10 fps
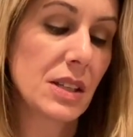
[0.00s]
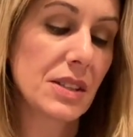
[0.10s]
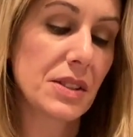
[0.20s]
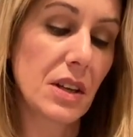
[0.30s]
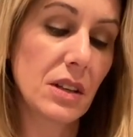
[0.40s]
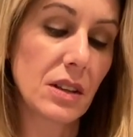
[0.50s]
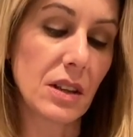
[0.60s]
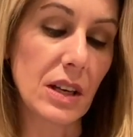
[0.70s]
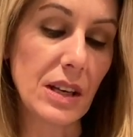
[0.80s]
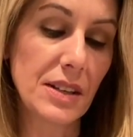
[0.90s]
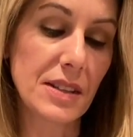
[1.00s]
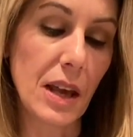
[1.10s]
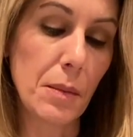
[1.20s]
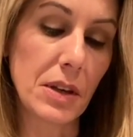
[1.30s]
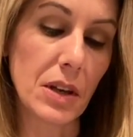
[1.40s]
Suddenly,
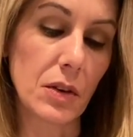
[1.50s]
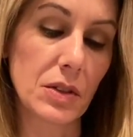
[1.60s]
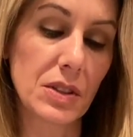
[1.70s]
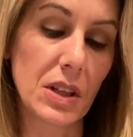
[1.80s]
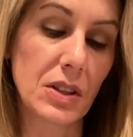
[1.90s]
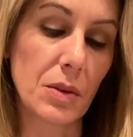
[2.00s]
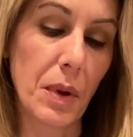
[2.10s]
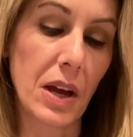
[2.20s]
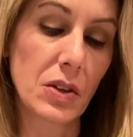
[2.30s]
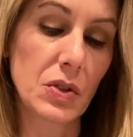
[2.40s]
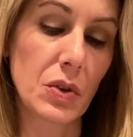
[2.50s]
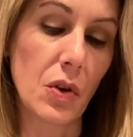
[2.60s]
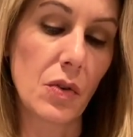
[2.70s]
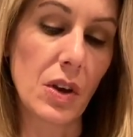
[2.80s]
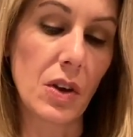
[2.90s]
Sammy noticed that the pasture
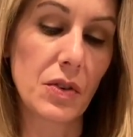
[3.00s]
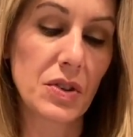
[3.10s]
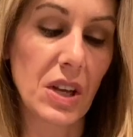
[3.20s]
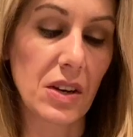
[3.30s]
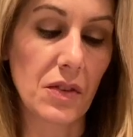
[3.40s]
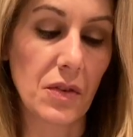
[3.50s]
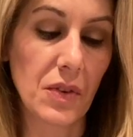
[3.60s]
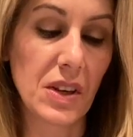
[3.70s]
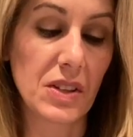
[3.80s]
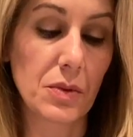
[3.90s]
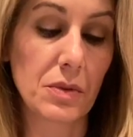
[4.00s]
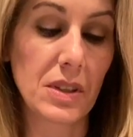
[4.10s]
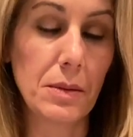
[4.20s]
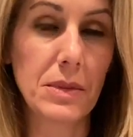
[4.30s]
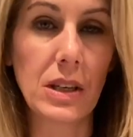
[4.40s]
on the other side of the fence was
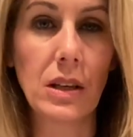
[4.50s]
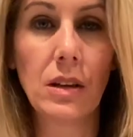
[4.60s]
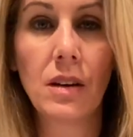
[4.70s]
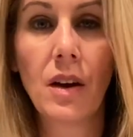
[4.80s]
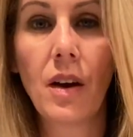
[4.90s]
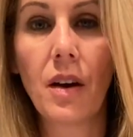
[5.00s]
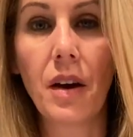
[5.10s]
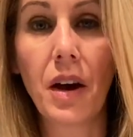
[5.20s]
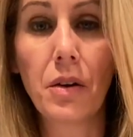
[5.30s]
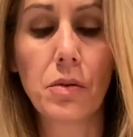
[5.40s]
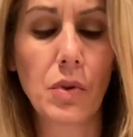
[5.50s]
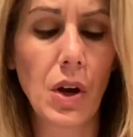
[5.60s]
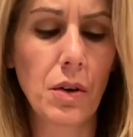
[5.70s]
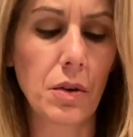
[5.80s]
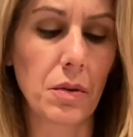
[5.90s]
empty. Oh
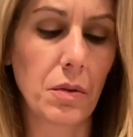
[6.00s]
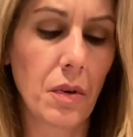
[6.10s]
no!